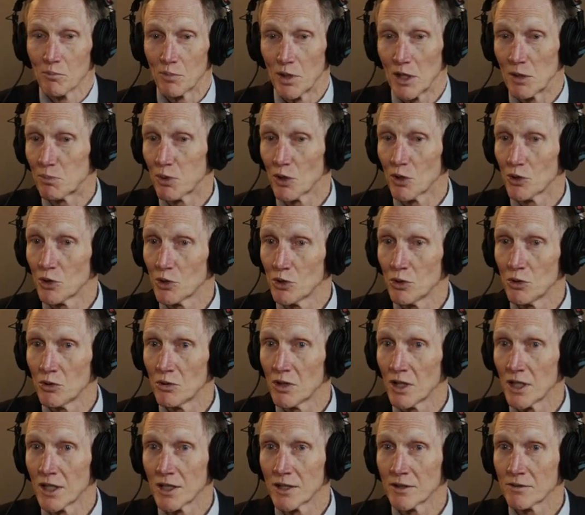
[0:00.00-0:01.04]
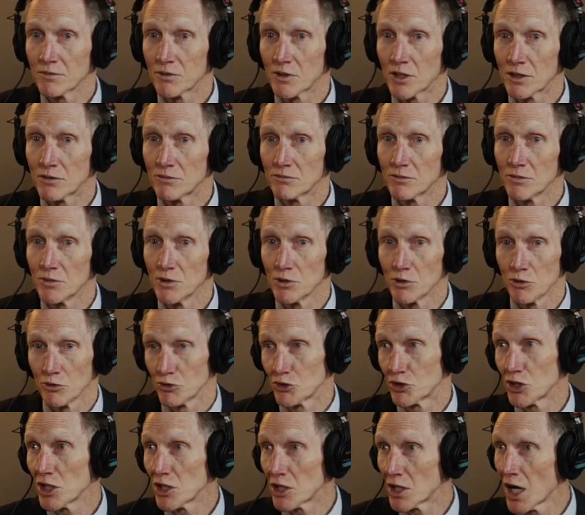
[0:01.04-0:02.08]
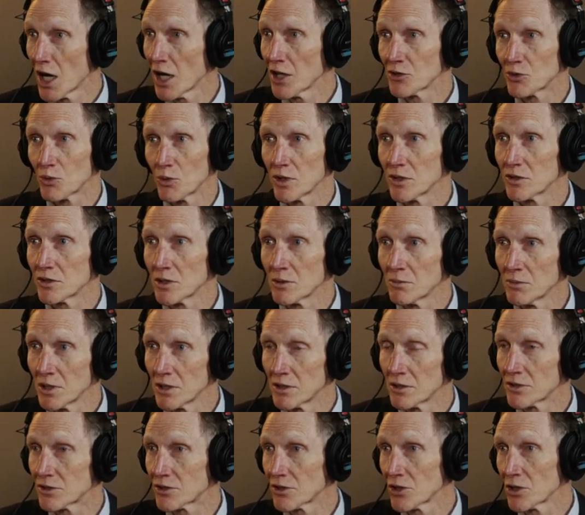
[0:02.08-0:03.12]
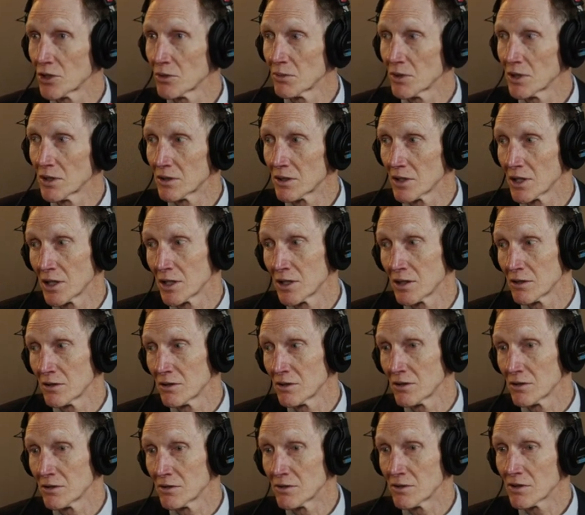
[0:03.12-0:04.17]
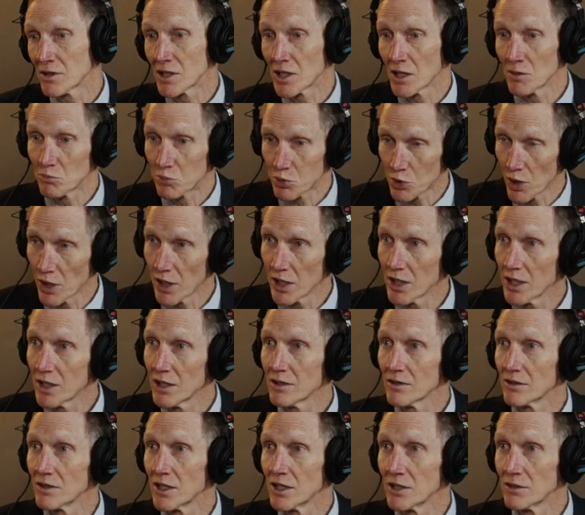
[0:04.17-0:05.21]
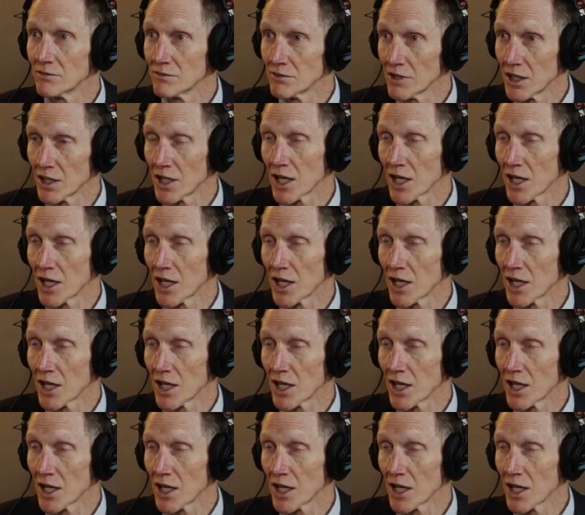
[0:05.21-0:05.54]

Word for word: people who uh, you know, seek God's wisdom and discernment and can pray and,